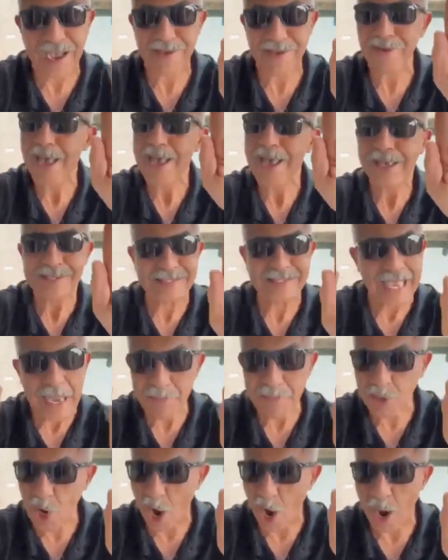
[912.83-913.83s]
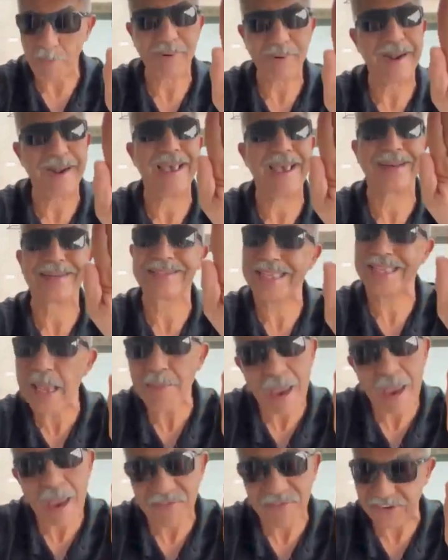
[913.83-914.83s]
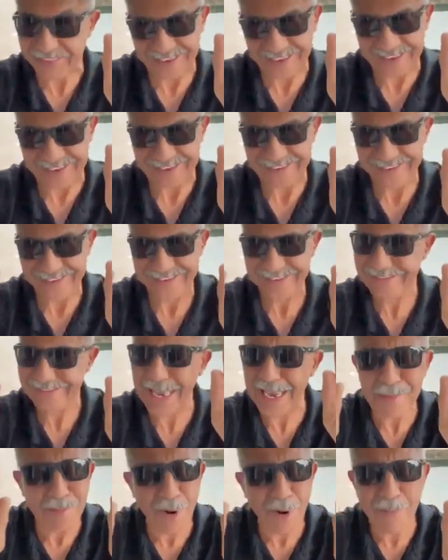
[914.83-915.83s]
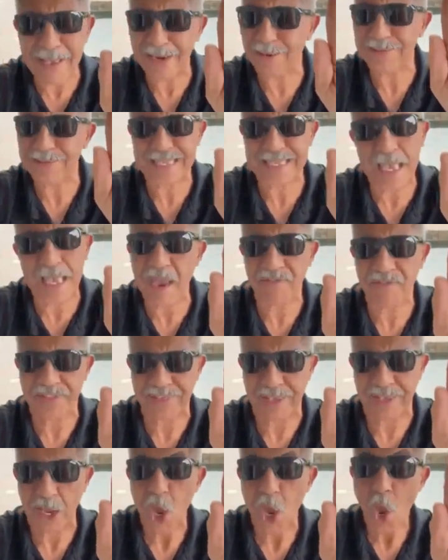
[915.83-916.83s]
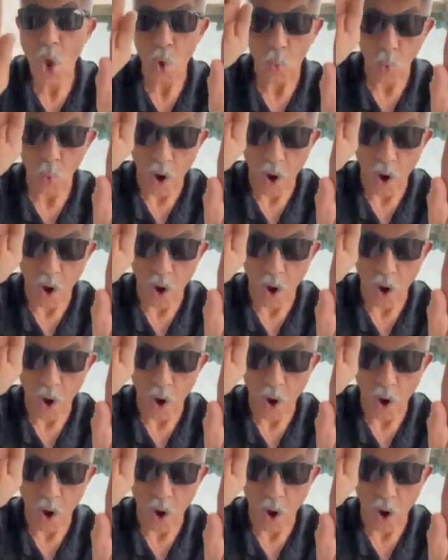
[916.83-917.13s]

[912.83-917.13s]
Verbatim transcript: One wants to analyze that brother B. While well, it's on product, great, right?